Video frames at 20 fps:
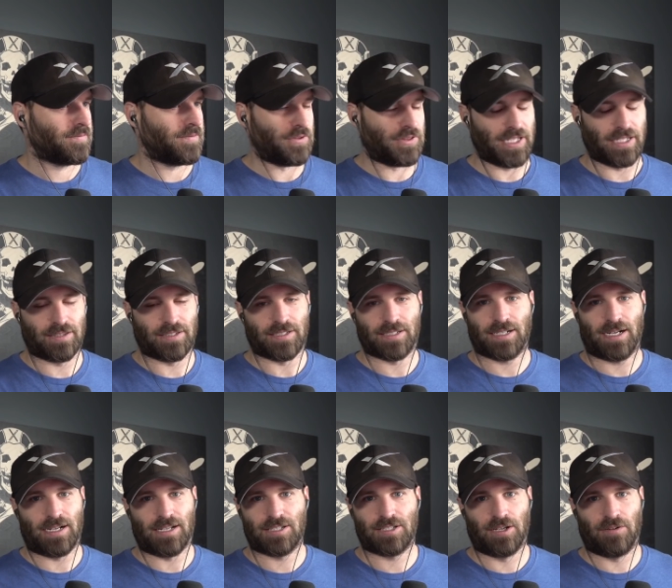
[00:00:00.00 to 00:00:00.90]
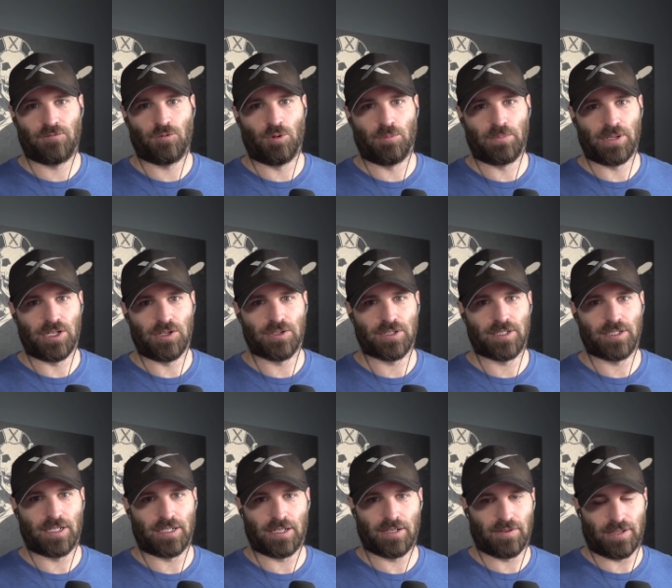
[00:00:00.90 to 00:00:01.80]
if you think this kind of stuff won't be
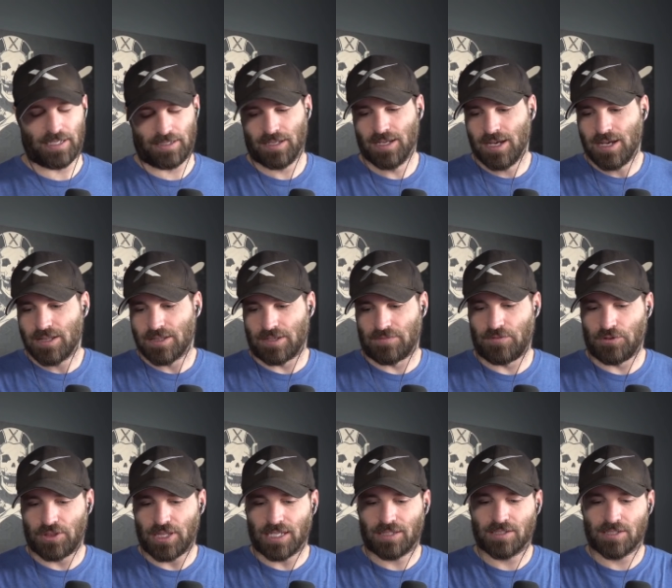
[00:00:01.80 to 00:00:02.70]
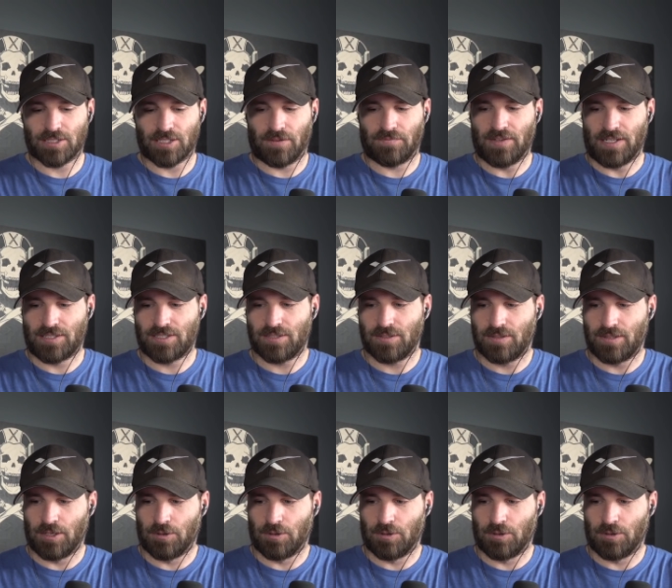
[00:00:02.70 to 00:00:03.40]
used, like if you think the stuff that's